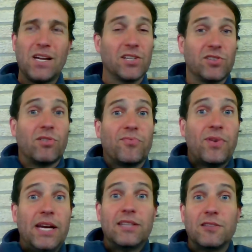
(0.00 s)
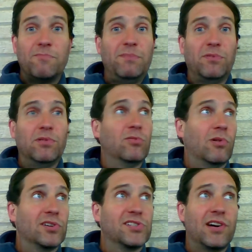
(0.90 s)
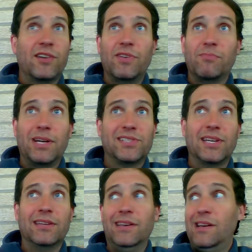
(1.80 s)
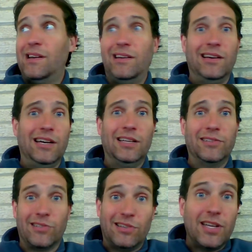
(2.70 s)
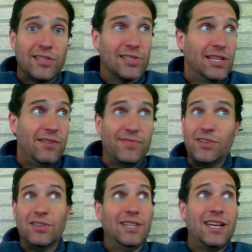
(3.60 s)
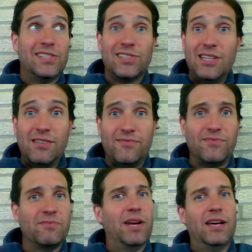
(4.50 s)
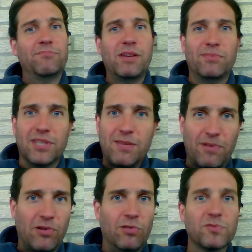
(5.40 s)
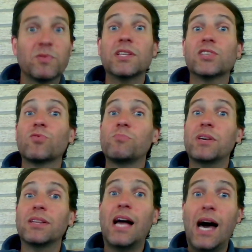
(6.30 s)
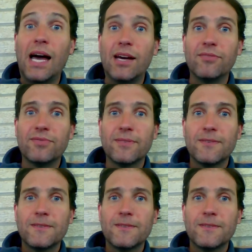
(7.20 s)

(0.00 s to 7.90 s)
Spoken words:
because they're afraid that the people who are starving might say, they're going to let us live. They're going to let us live. We might not be able to keep our homes, but at least we'll be alive.